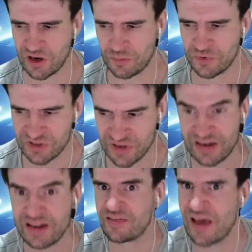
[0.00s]

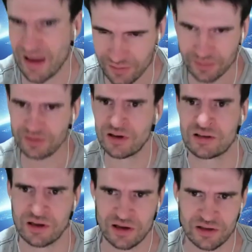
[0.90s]
presenting in that
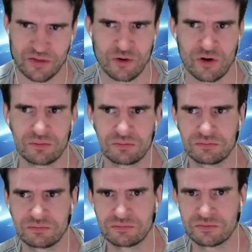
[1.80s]
as a thought
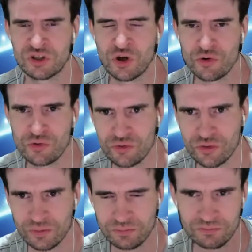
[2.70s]

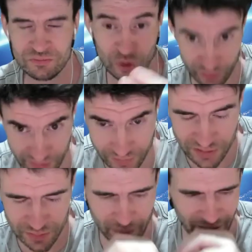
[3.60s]
to the
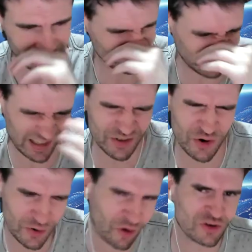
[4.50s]
audience. But I
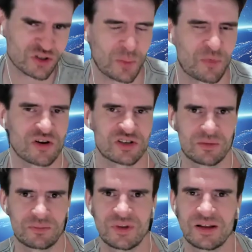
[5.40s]
do also approach
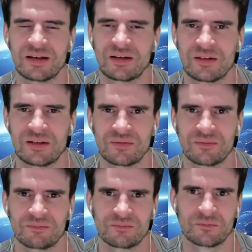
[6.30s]
it
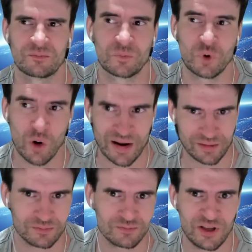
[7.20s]
quite,
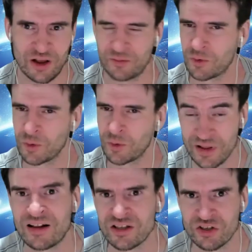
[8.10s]

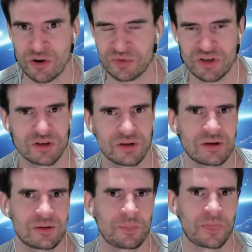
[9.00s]
completely unscripted,
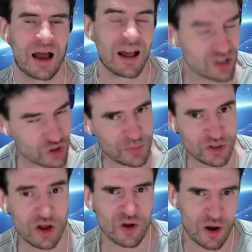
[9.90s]

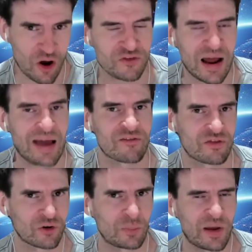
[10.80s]
although often I have
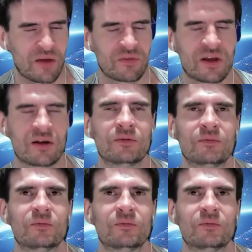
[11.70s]
thought about the